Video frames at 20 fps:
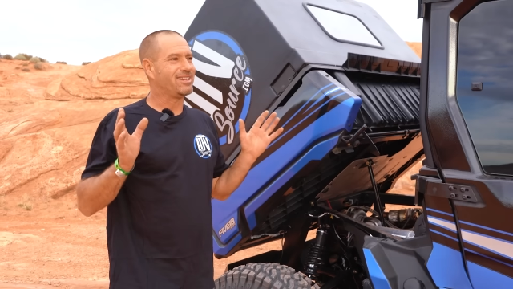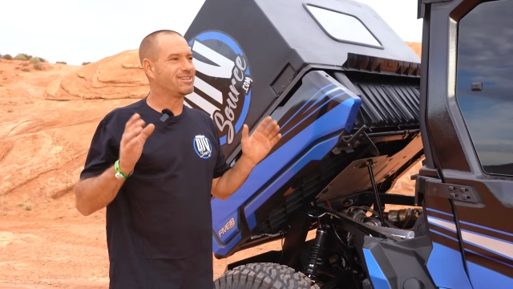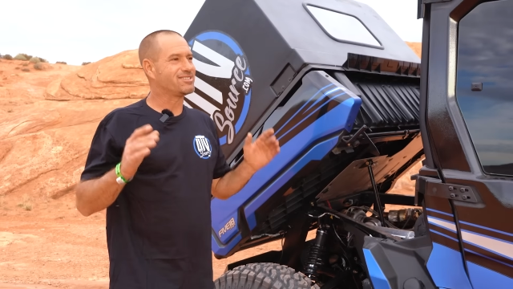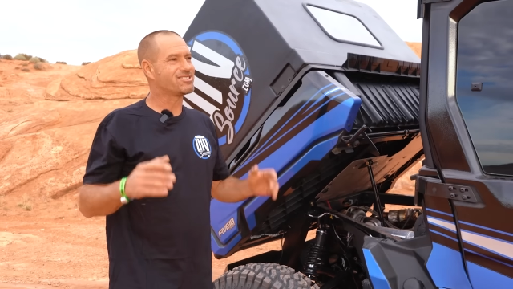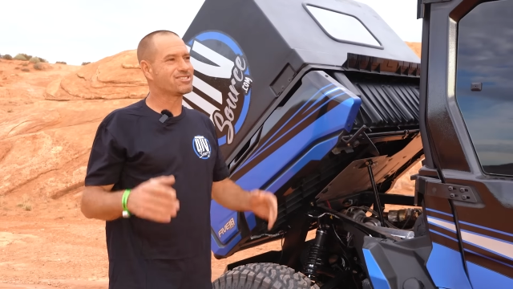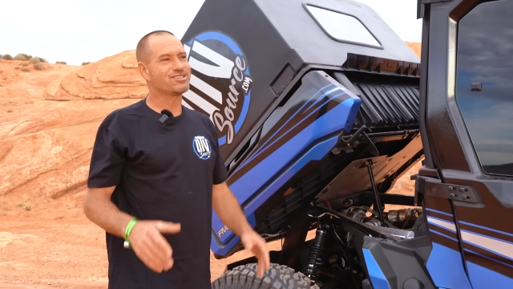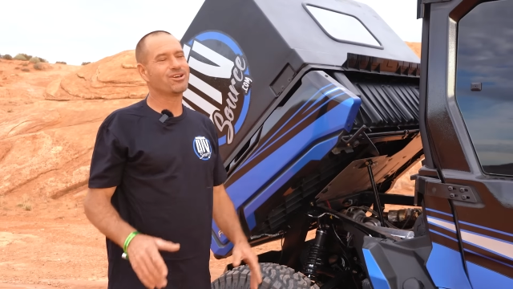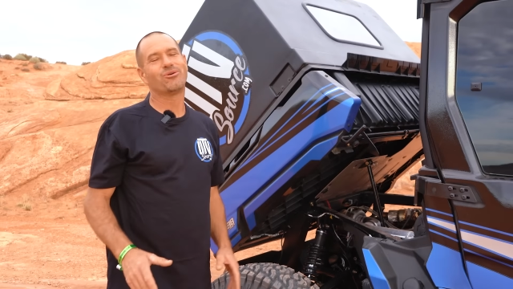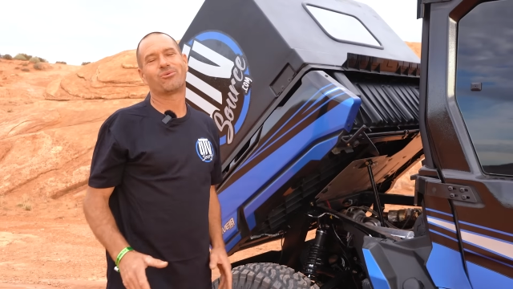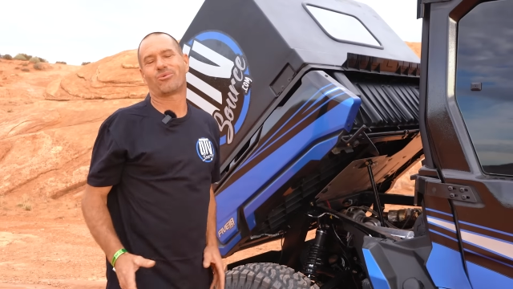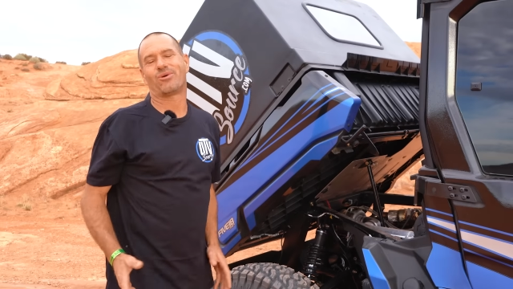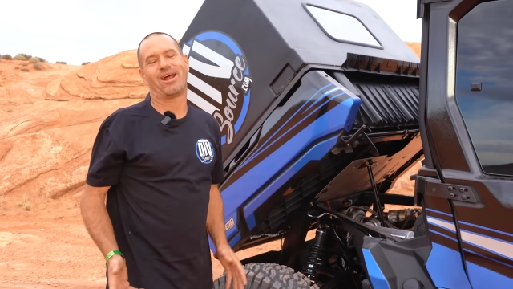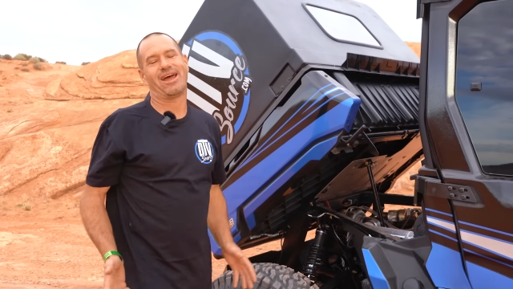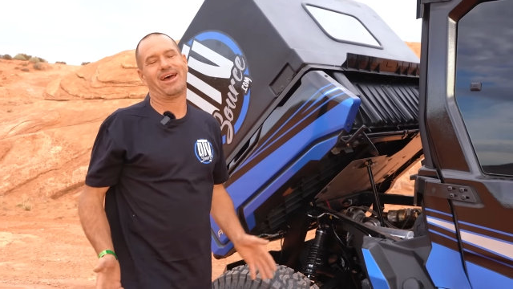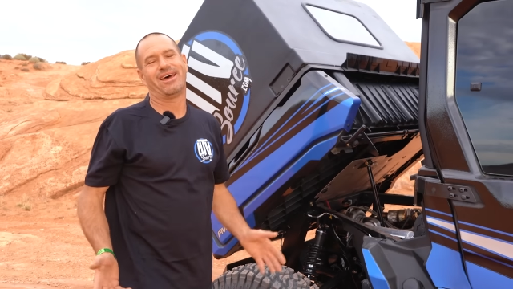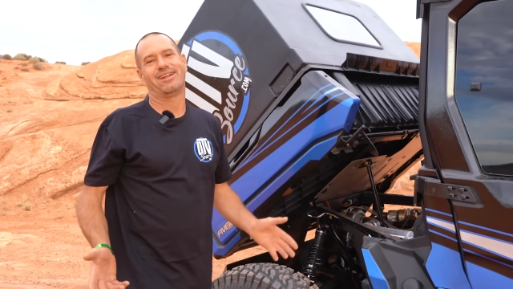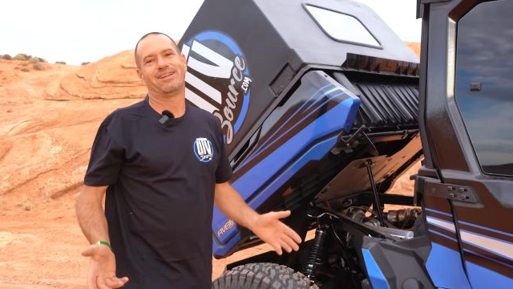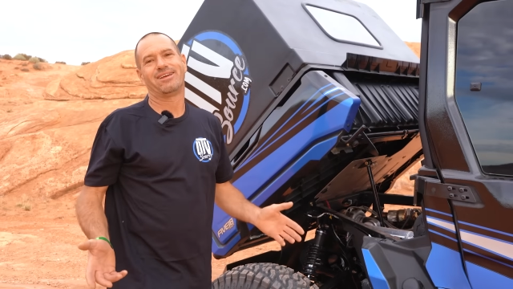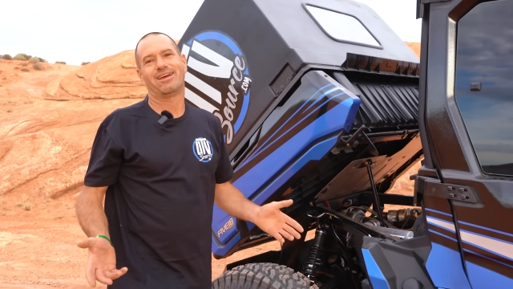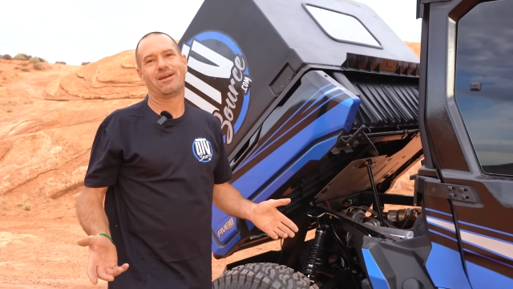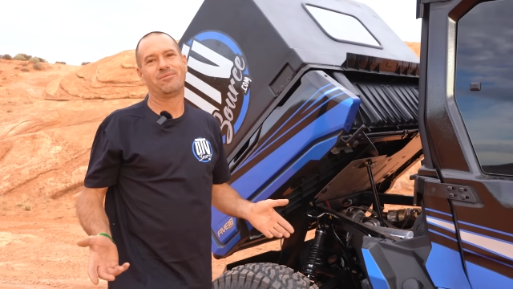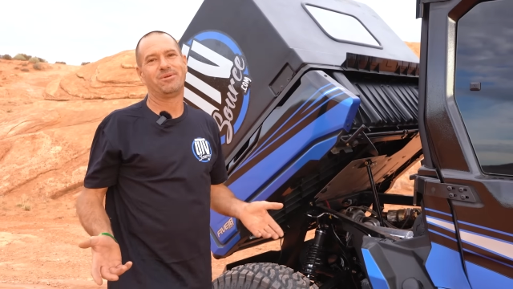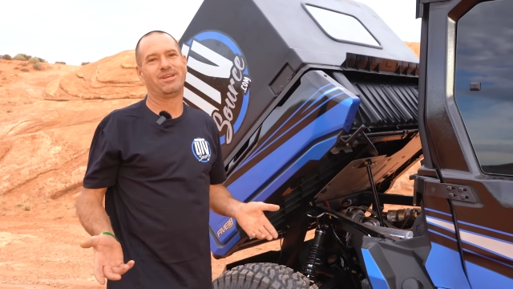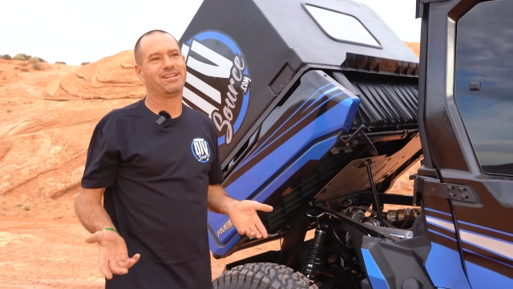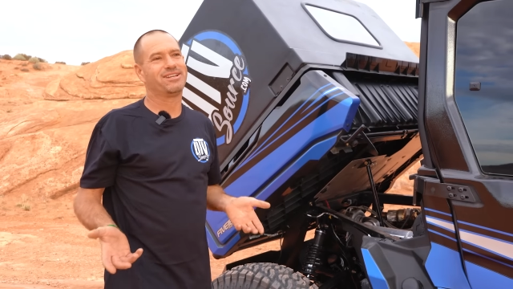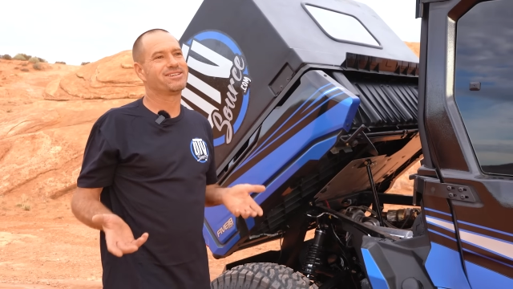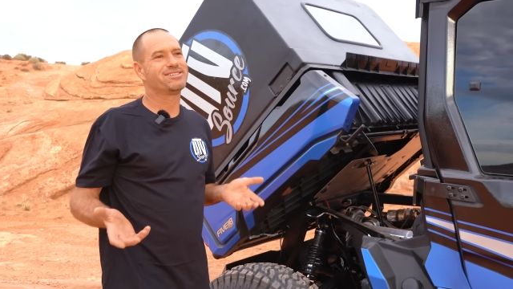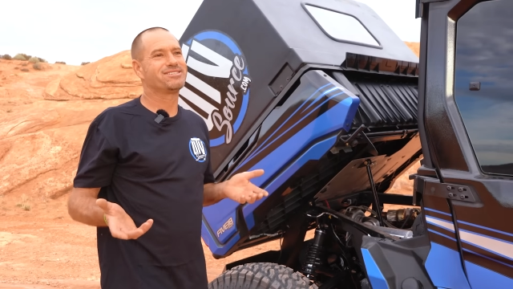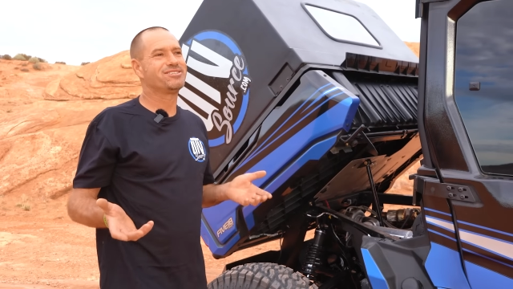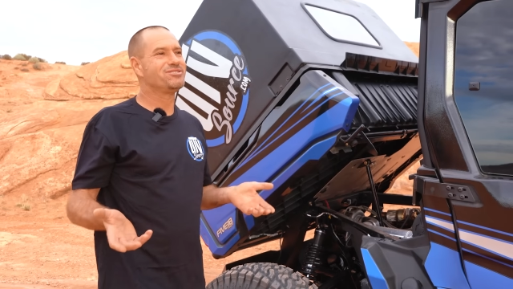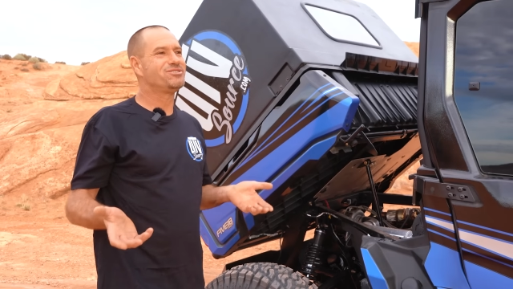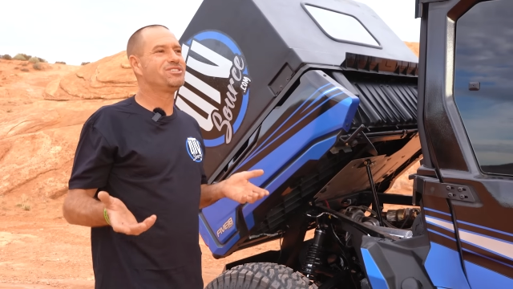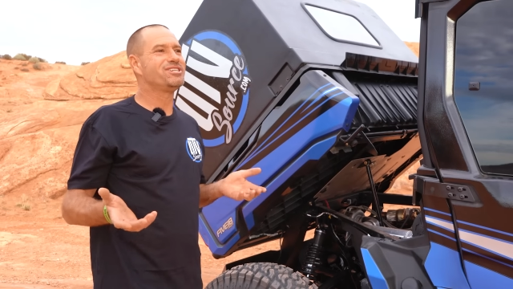It's so rad. I mean, because you